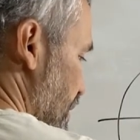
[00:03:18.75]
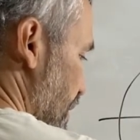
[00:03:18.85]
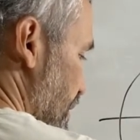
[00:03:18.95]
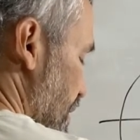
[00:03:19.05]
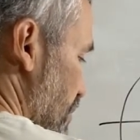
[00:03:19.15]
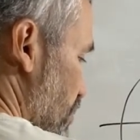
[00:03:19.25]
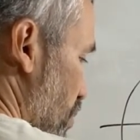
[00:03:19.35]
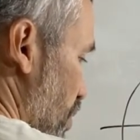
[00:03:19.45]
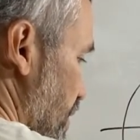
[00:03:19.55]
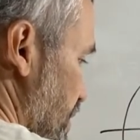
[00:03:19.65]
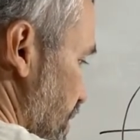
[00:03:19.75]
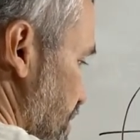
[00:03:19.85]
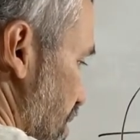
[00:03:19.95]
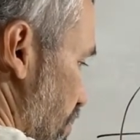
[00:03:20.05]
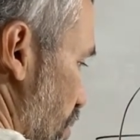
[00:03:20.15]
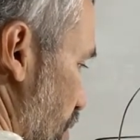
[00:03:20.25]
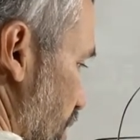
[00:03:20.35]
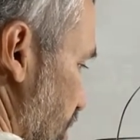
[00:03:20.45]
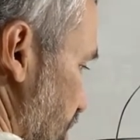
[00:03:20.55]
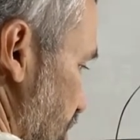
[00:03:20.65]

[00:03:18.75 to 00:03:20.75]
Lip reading: then that point is the point